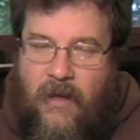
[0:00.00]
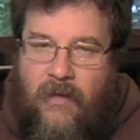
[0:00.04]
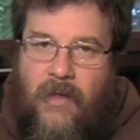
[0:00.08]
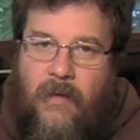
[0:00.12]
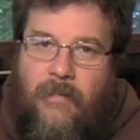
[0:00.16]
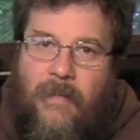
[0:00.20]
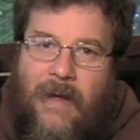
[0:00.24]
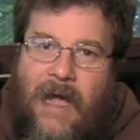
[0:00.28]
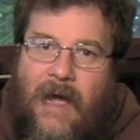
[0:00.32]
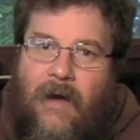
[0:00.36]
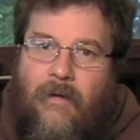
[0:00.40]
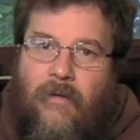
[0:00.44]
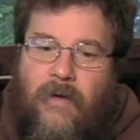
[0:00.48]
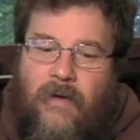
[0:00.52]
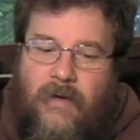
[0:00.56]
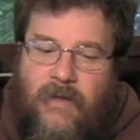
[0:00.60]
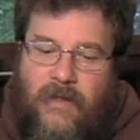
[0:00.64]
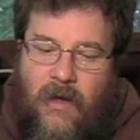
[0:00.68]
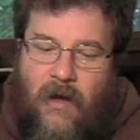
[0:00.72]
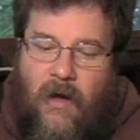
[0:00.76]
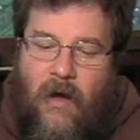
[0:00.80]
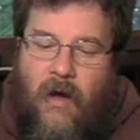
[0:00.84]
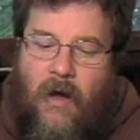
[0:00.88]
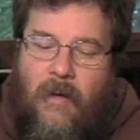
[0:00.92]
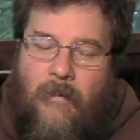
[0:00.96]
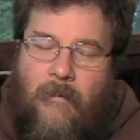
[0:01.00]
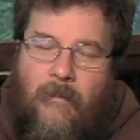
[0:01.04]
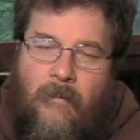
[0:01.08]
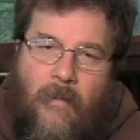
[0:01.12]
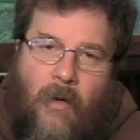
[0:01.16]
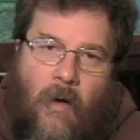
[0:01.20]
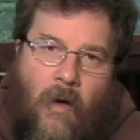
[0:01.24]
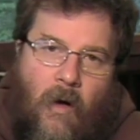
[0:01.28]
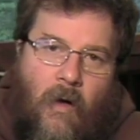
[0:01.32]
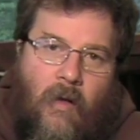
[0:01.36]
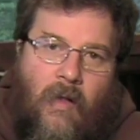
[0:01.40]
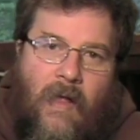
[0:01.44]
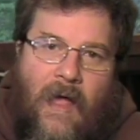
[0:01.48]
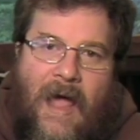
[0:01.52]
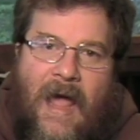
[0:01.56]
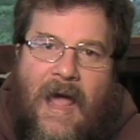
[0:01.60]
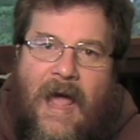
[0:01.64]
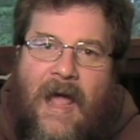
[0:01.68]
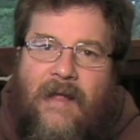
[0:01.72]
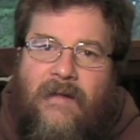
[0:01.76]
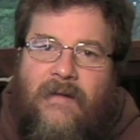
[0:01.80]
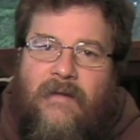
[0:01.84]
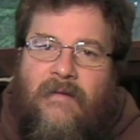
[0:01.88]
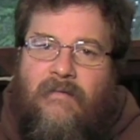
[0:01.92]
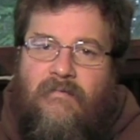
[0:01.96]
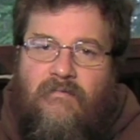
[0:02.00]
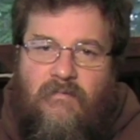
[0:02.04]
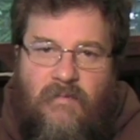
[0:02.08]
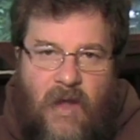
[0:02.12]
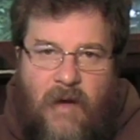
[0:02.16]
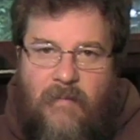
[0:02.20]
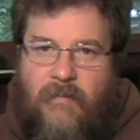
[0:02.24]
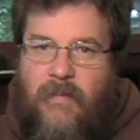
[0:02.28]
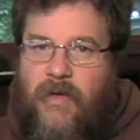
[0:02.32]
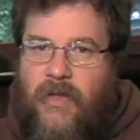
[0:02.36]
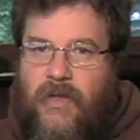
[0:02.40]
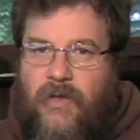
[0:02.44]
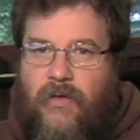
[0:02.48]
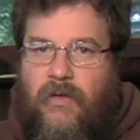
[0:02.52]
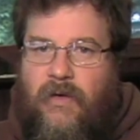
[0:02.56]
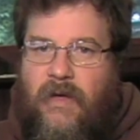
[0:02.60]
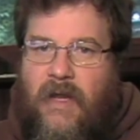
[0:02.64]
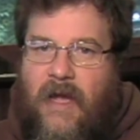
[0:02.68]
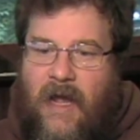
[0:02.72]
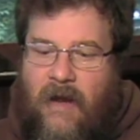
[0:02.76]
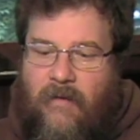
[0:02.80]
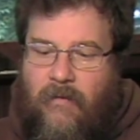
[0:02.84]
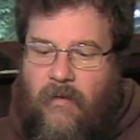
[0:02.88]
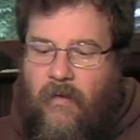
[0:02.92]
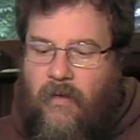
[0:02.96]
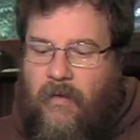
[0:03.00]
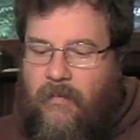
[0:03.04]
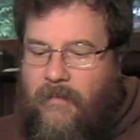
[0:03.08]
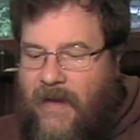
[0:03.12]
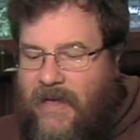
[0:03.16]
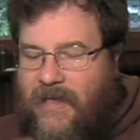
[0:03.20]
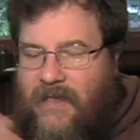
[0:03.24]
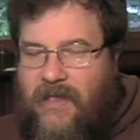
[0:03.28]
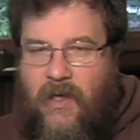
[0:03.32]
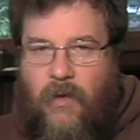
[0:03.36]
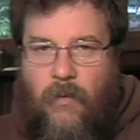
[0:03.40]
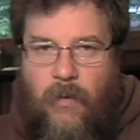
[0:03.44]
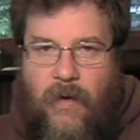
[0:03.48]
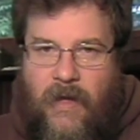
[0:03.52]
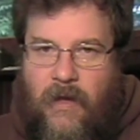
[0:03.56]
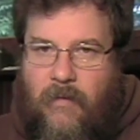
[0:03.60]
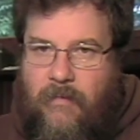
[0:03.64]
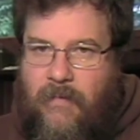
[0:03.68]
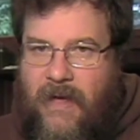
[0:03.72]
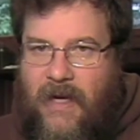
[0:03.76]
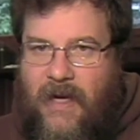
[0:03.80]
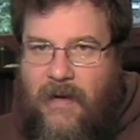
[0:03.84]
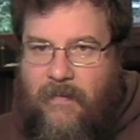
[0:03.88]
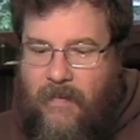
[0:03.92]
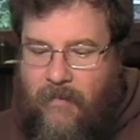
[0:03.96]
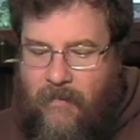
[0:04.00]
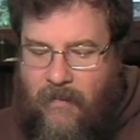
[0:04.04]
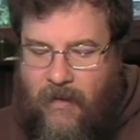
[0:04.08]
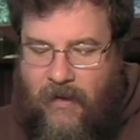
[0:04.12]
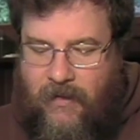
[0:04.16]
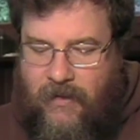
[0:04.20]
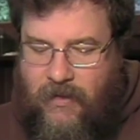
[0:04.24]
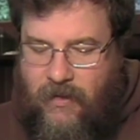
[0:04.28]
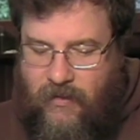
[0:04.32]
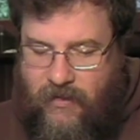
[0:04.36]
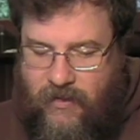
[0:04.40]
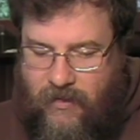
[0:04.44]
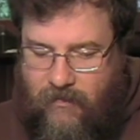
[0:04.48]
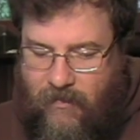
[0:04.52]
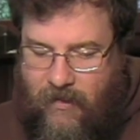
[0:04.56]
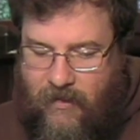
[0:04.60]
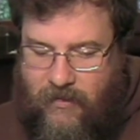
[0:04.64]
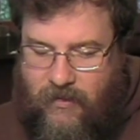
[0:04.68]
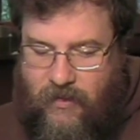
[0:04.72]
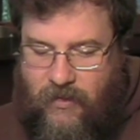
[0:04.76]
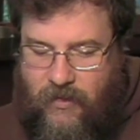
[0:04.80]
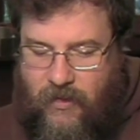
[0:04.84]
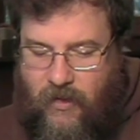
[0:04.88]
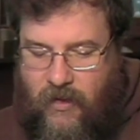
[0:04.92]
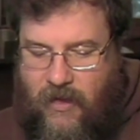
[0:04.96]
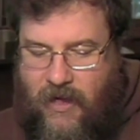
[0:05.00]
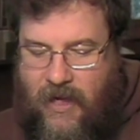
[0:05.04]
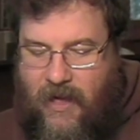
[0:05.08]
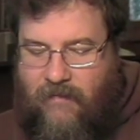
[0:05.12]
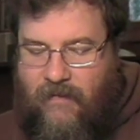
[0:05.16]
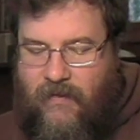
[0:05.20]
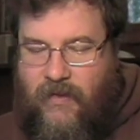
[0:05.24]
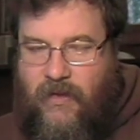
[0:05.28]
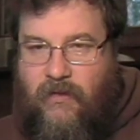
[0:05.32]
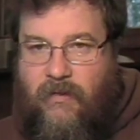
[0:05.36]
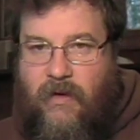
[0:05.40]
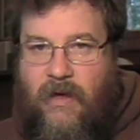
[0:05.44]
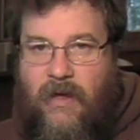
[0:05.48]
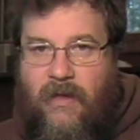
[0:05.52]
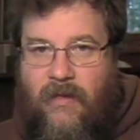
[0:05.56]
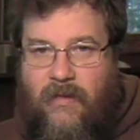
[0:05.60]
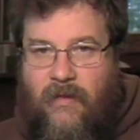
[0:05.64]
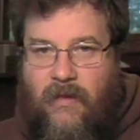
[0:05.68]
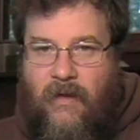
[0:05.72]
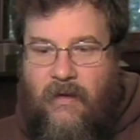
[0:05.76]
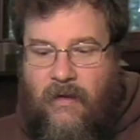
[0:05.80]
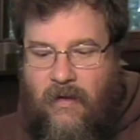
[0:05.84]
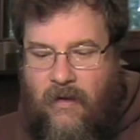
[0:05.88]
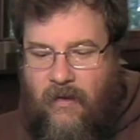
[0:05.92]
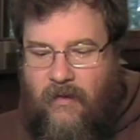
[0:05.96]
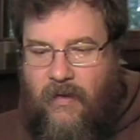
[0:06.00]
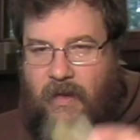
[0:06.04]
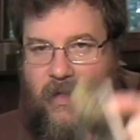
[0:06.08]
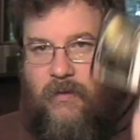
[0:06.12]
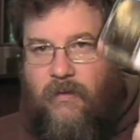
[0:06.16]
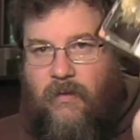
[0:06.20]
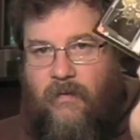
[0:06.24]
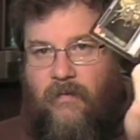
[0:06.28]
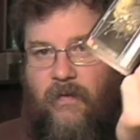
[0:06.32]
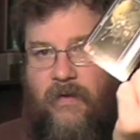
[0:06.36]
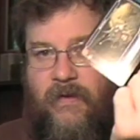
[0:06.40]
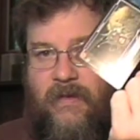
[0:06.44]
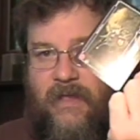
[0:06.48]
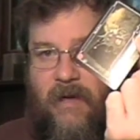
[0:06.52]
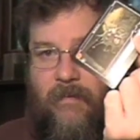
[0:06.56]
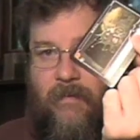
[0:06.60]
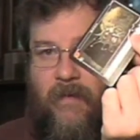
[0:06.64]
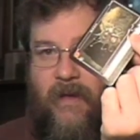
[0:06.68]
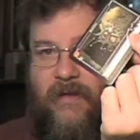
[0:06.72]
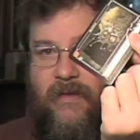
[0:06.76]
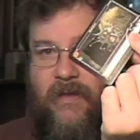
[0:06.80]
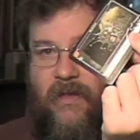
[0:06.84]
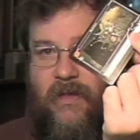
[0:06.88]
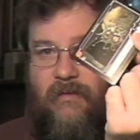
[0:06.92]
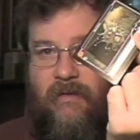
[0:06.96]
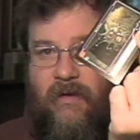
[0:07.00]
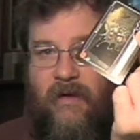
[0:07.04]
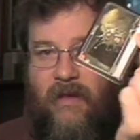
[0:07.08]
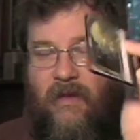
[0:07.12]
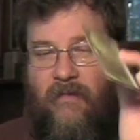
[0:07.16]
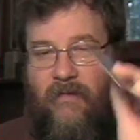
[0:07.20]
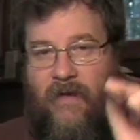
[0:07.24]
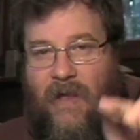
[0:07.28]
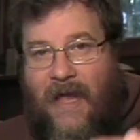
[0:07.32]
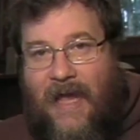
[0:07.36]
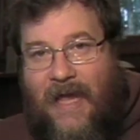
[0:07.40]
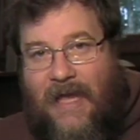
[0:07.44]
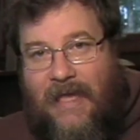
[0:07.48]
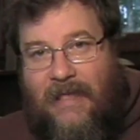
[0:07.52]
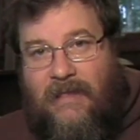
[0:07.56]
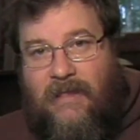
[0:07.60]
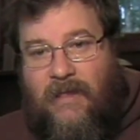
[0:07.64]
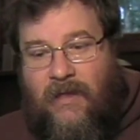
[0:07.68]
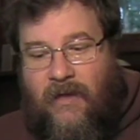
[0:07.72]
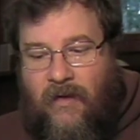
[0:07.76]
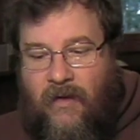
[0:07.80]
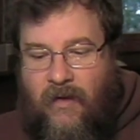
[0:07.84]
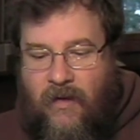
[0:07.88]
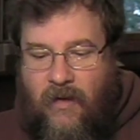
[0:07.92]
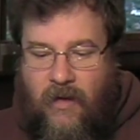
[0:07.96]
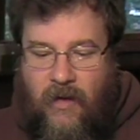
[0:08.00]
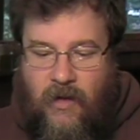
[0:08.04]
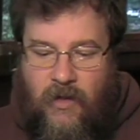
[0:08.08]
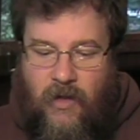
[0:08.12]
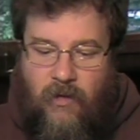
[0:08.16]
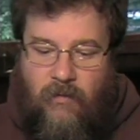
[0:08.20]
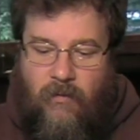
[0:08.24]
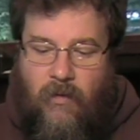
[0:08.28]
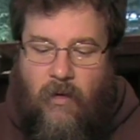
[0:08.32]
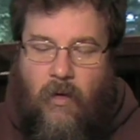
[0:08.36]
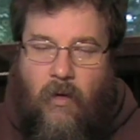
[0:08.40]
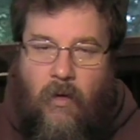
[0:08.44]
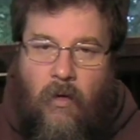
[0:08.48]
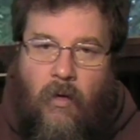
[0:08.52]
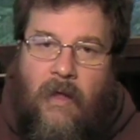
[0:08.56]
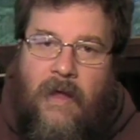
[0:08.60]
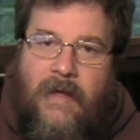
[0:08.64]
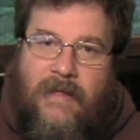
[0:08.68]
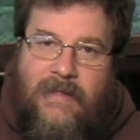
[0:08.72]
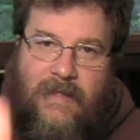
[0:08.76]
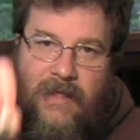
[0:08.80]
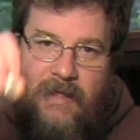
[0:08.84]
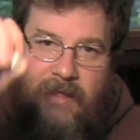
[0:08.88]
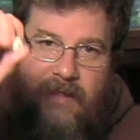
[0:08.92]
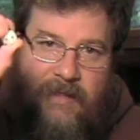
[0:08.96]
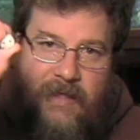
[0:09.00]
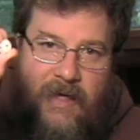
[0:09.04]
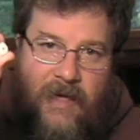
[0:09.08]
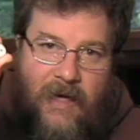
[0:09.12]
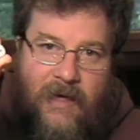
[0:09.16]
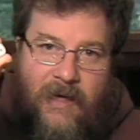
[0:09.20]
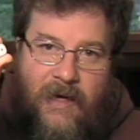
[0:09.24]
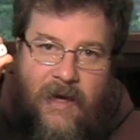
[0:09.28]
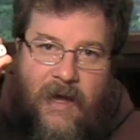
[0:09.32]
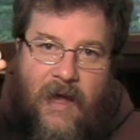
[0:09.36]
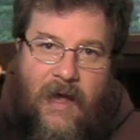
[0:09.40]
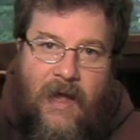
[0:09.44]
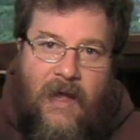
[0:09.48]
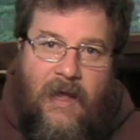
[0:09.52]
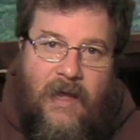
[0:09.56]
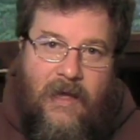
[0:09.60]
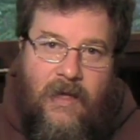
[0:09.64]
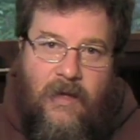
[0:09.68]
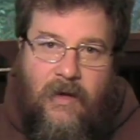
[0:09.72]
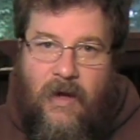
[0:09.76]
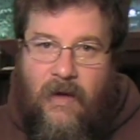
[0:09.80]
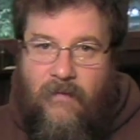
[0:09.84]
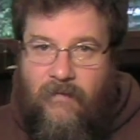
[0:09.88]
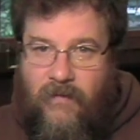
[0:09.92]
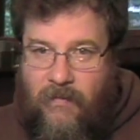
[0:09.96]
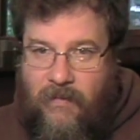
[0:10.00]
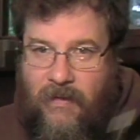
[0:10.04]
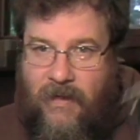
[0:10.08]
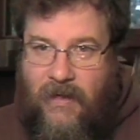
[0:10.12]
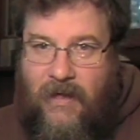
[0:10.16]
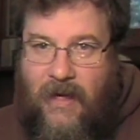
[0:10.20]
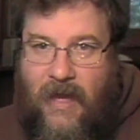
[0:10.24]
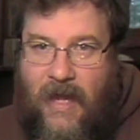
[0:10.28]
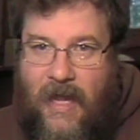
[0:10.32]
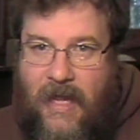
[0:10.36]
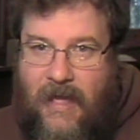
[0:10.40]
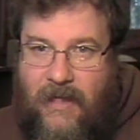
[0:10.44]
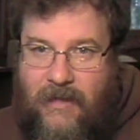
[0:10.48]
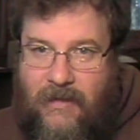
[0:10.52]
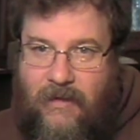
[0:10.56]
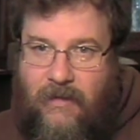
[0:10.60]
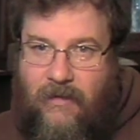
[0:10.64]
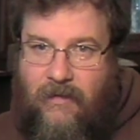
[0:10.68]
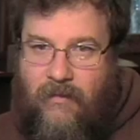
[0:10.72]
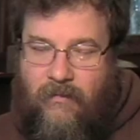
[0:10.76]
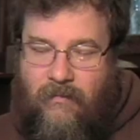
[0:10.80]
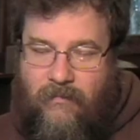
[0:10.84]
The powers all add numbers to a die roll. The basic way you beat up a monster is the monster's going to have a strength. This one, for example, has a strength of 8. You roll a 6-sided die, and you have to beat 8.